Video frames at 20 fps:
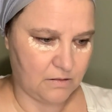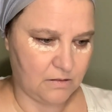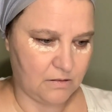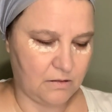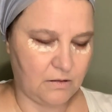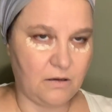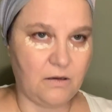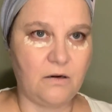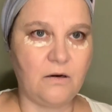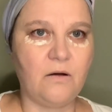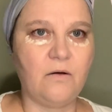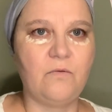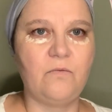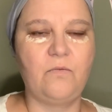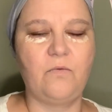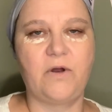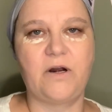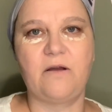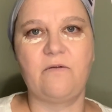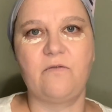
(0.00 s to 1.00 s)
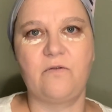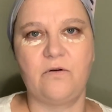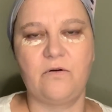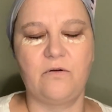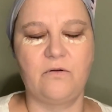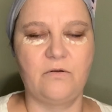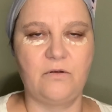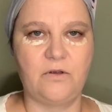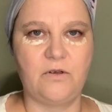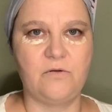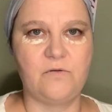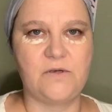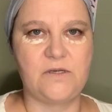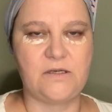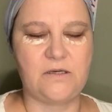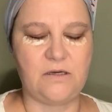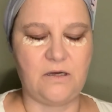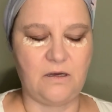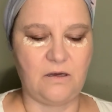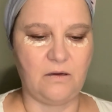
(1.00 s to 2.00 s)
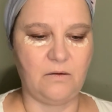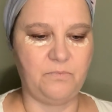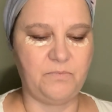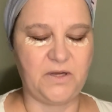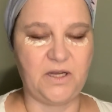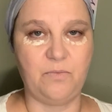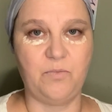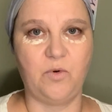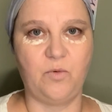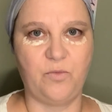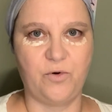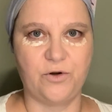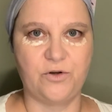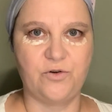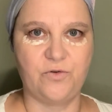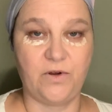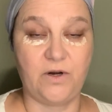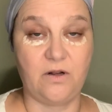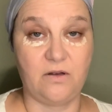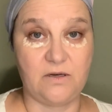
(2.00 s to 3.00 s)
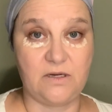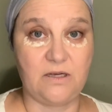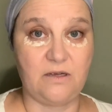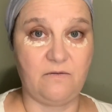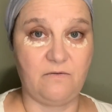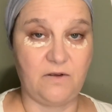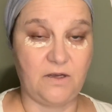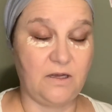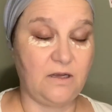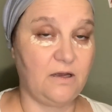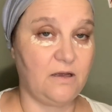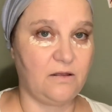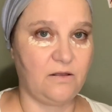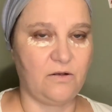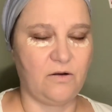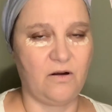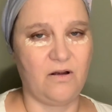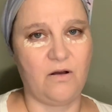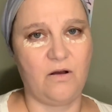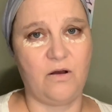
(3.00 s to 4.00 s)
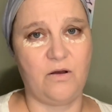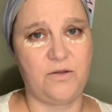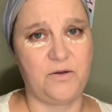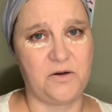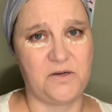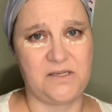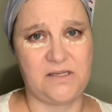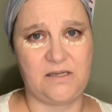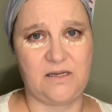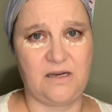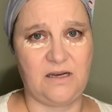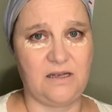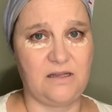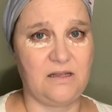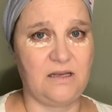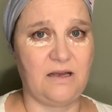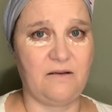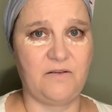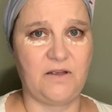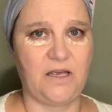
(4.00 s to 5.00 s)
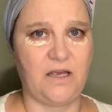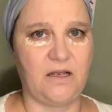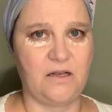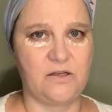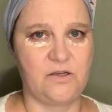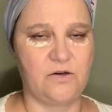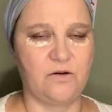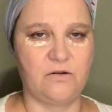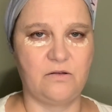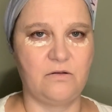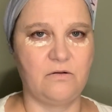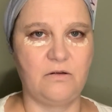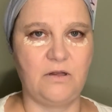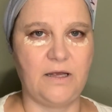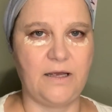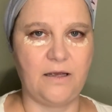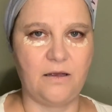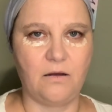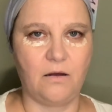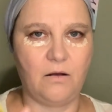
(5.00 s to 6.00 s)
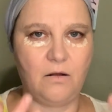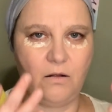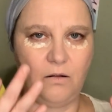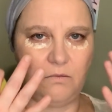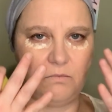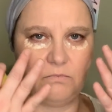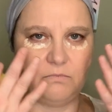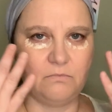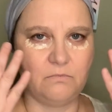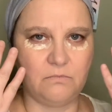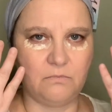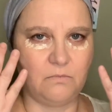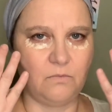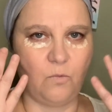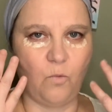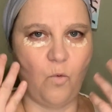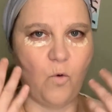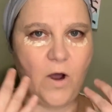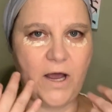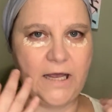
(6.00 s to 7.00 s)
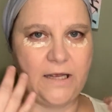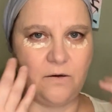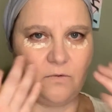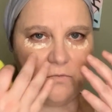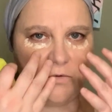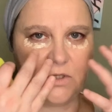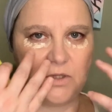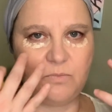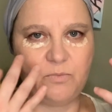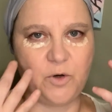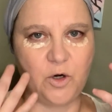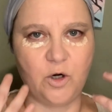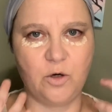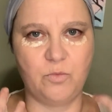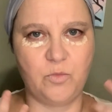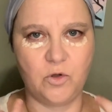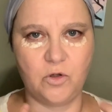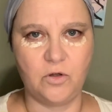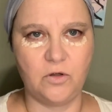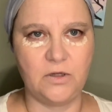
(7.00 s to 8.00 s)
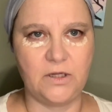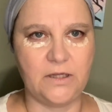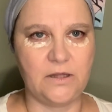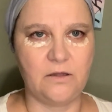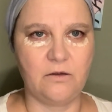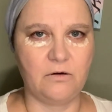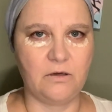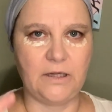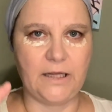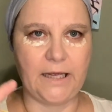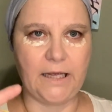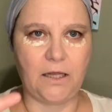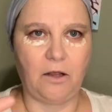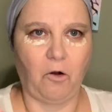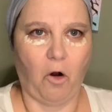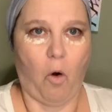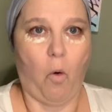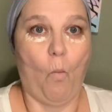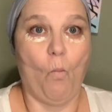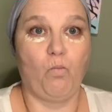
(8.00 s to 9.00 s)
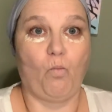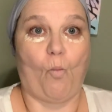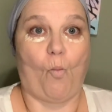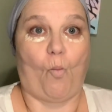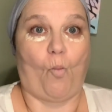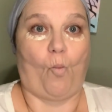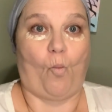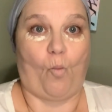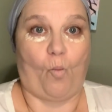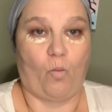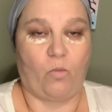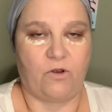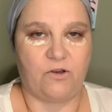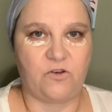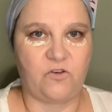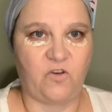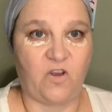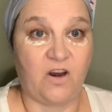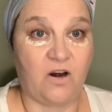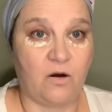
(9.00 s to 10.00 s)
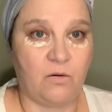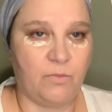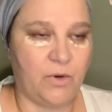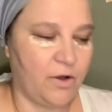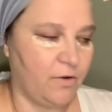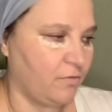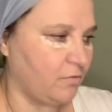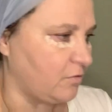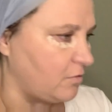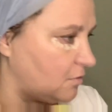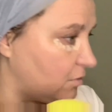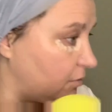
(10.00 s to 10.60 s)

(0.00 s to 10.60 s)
you know, whenever you see people portrayed on TV and they're sick, they have cancer. They're like all white with purple and they're like skin on bones.